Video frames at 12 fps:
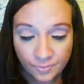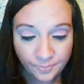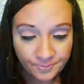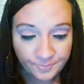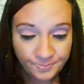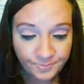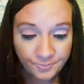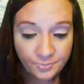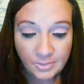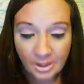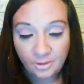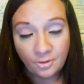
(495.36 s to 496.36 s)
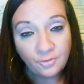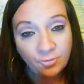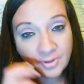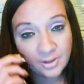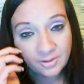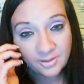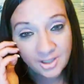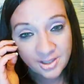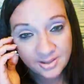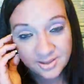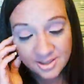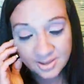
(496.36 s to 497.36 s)
Mm hmm And you're feeling
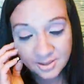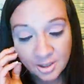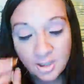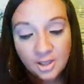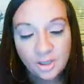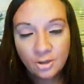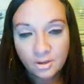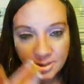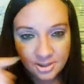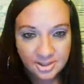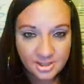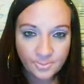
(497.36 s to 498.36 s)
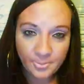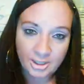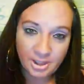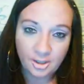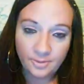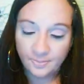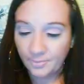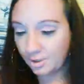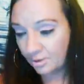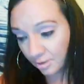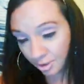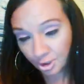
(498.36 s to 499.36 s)
this. You're gonna disappear.
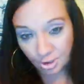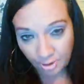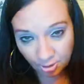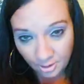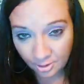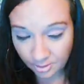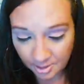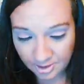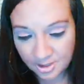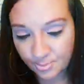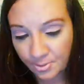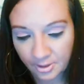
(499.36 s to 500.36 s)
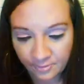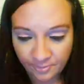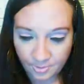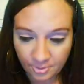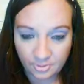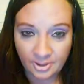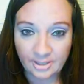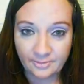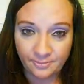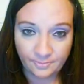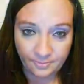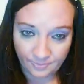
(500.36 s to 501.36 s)
You're you're gonna disappear from their
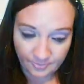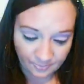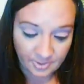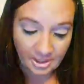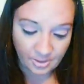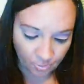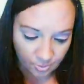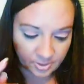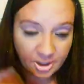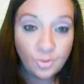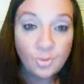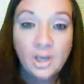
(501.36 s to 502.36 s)
life. They want you,